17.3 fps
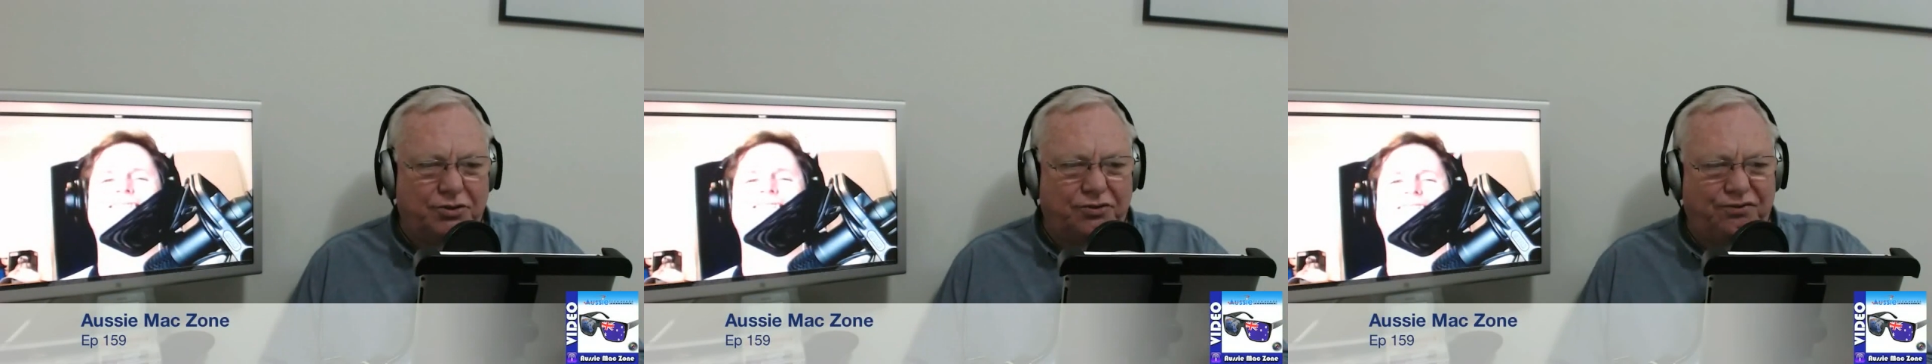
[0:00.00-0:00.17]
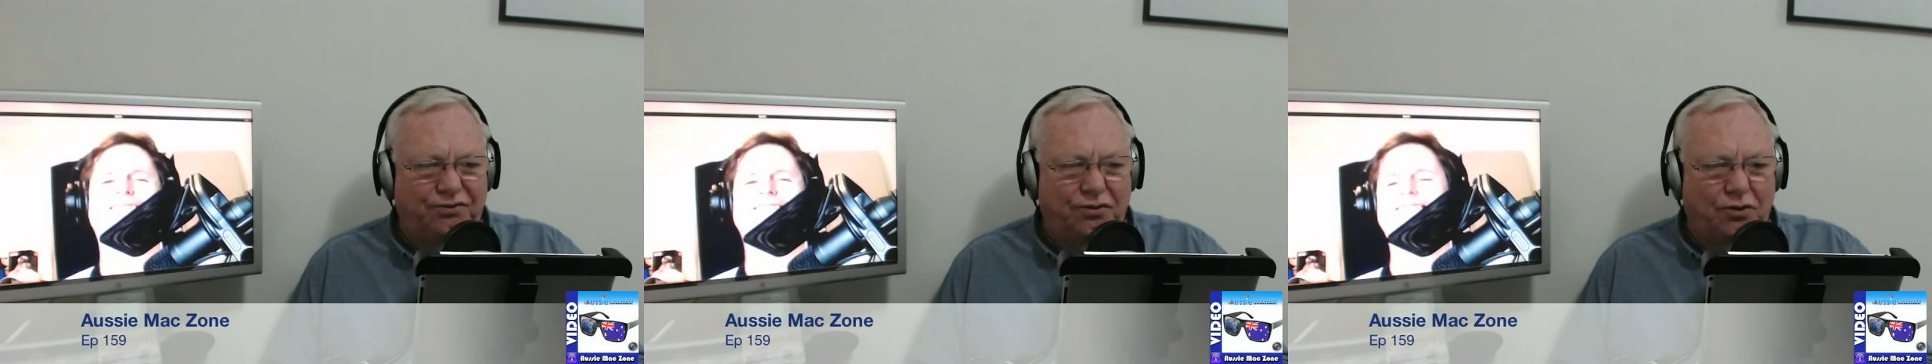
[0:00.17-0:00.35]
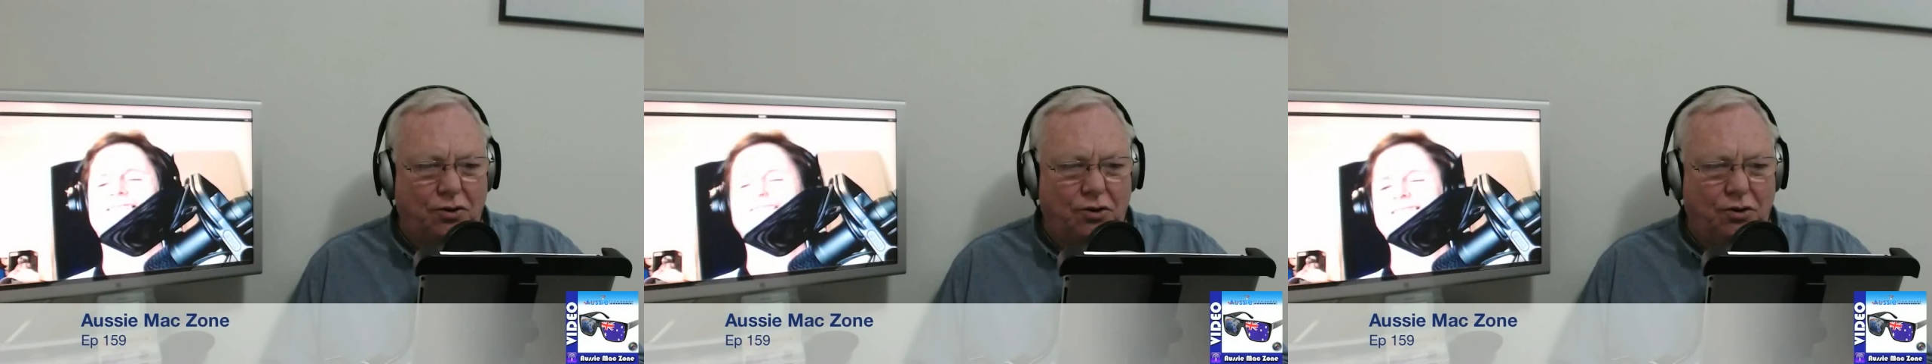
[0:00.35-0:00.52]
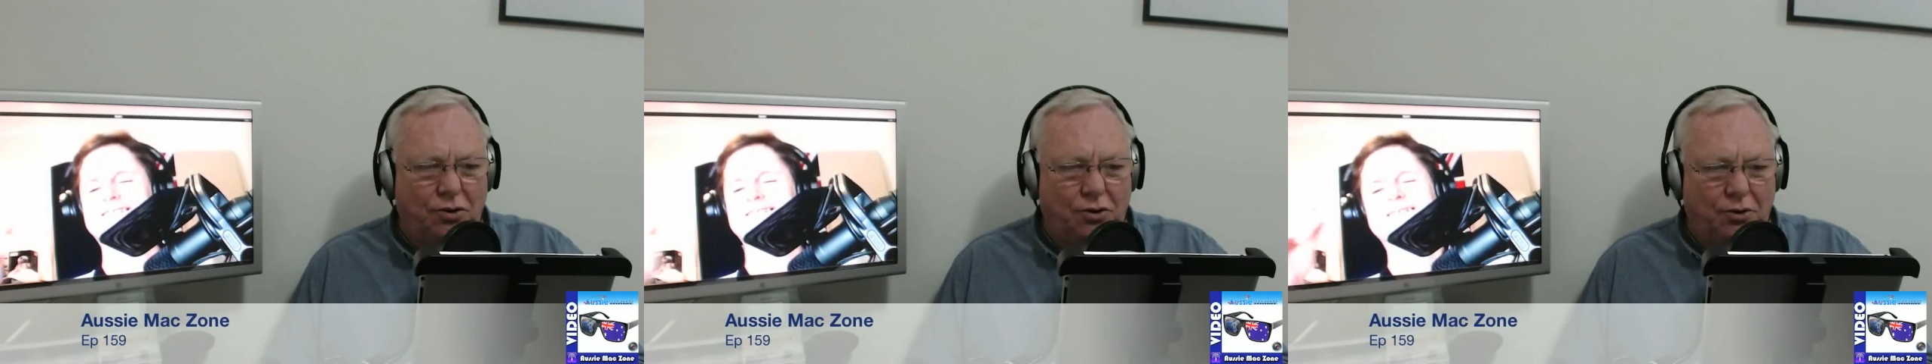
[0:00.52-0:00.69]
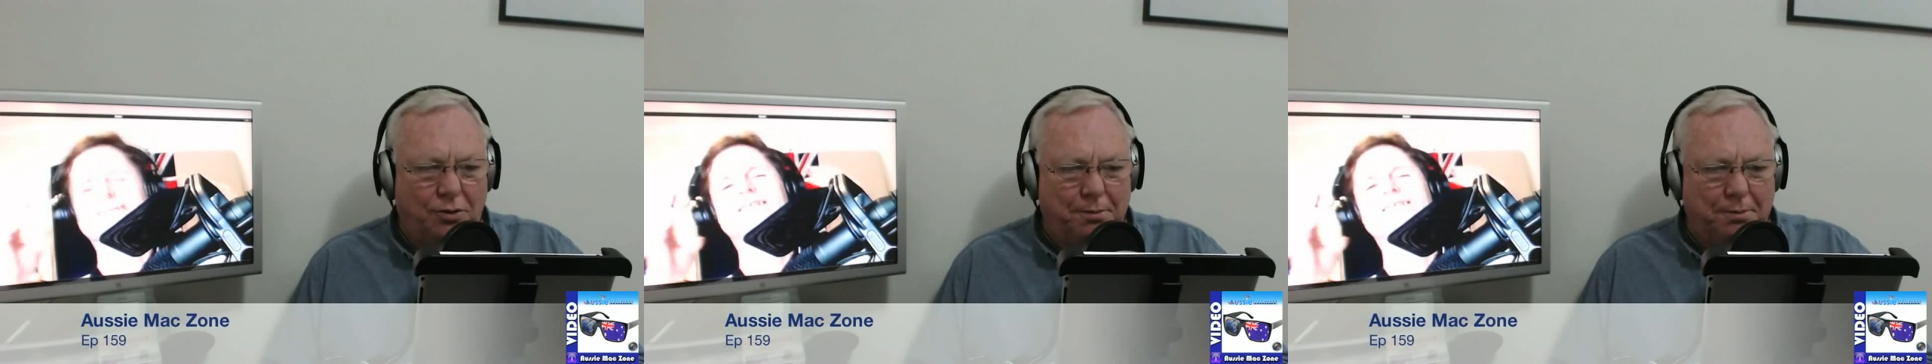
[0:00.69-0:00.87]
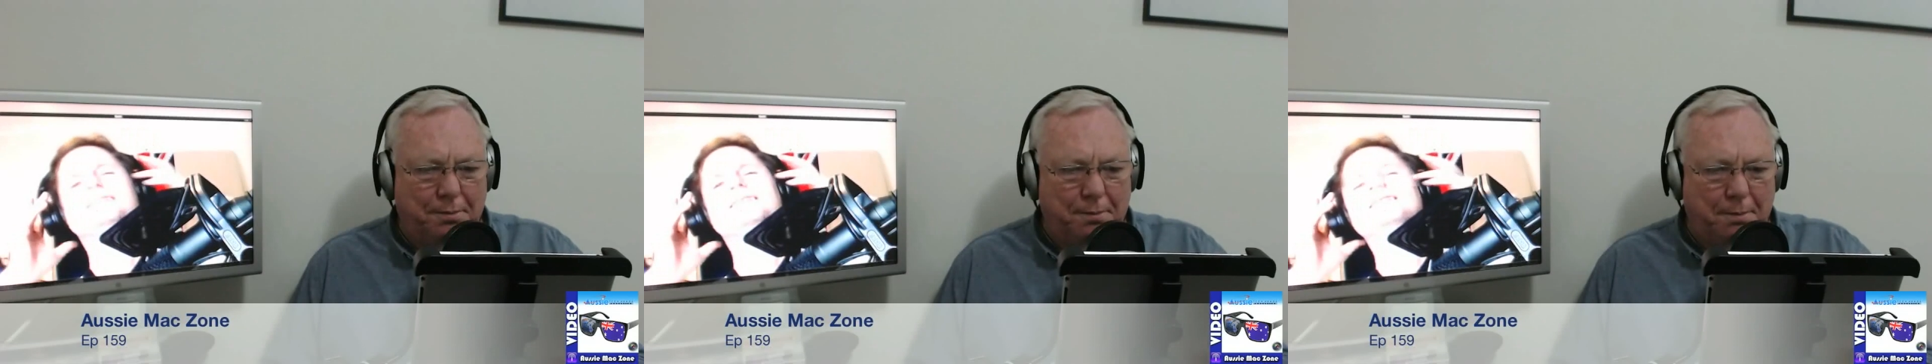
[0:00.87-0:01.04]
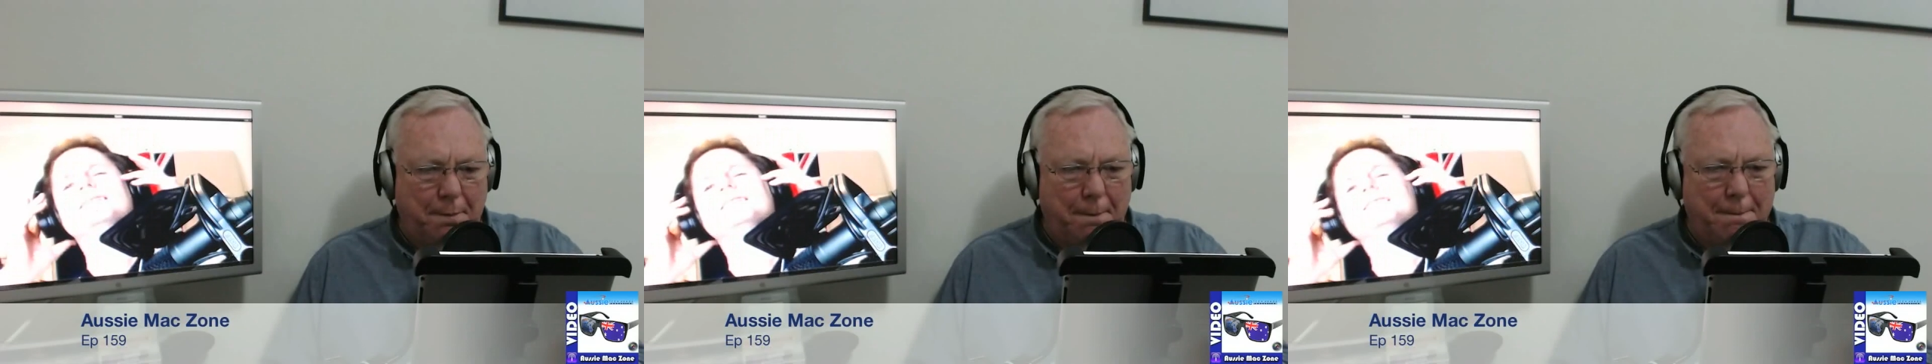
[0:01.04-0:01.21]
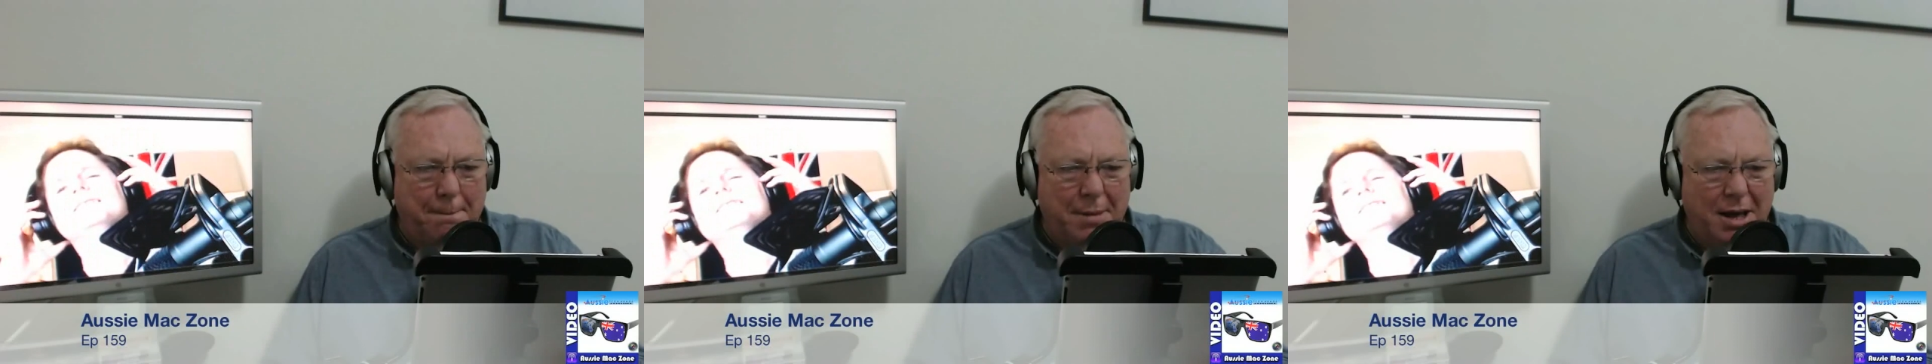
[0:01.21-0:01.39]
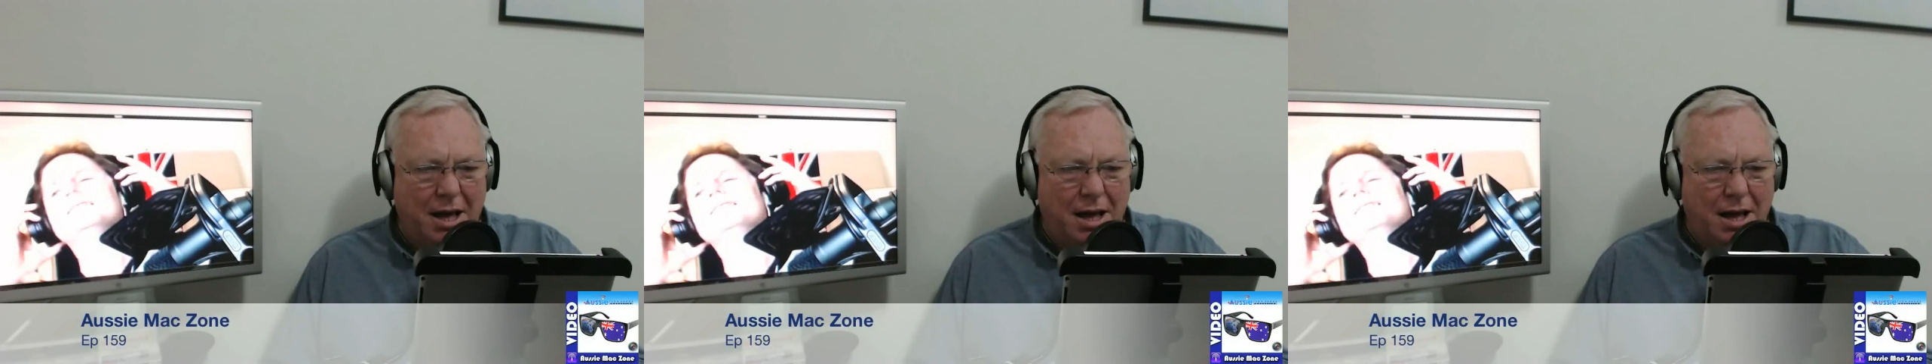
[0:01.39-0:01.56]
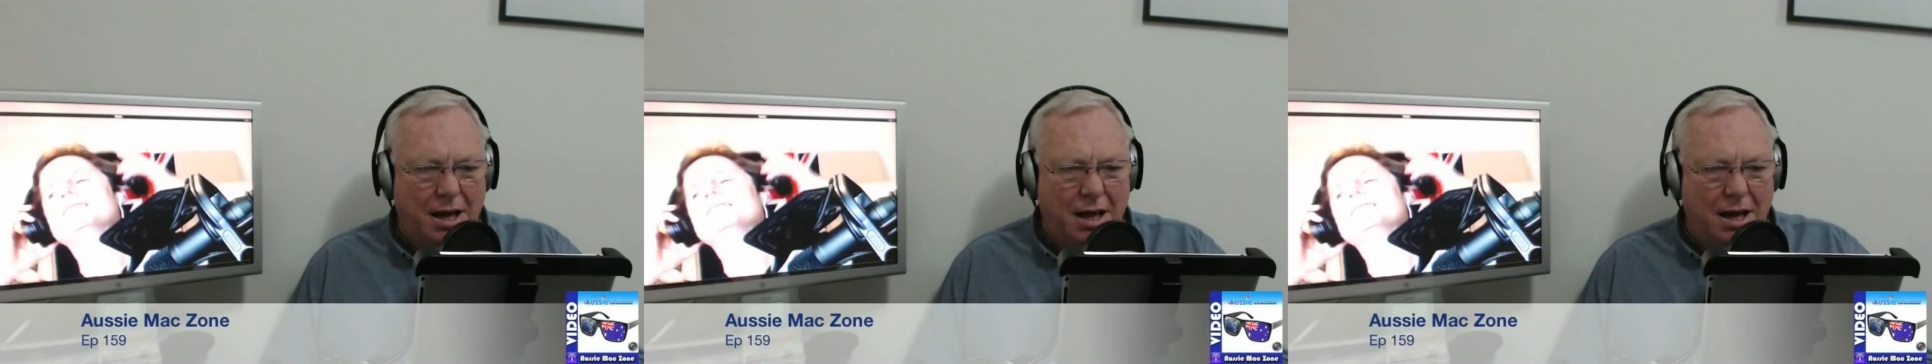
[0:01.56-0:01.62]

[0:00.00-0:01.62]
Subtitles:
from